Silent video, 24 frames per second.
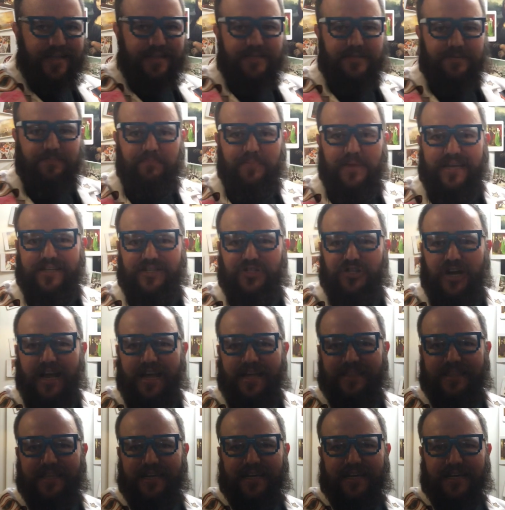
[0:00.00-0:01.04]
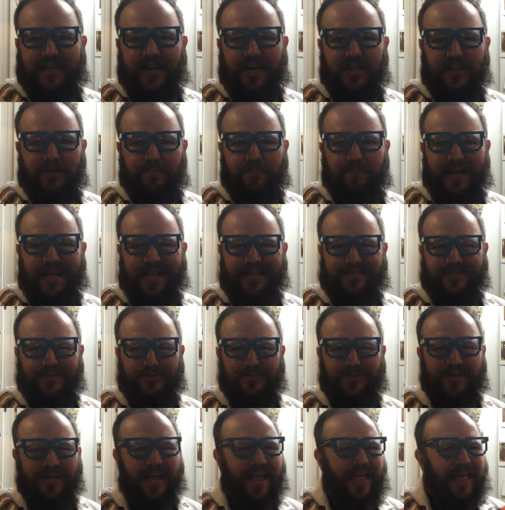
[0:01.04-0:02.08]
this big, giant thing of colored
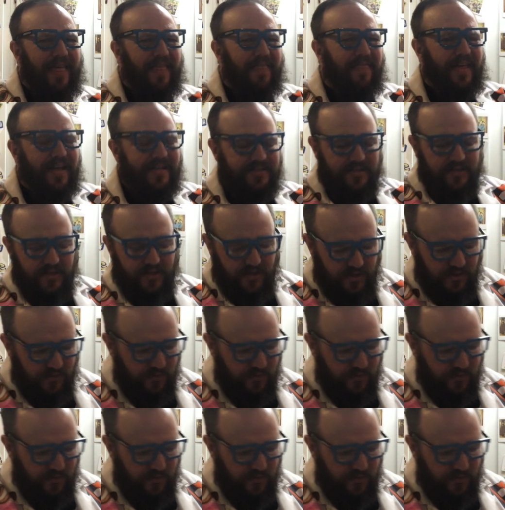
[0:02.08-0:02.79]
pencils. That's a good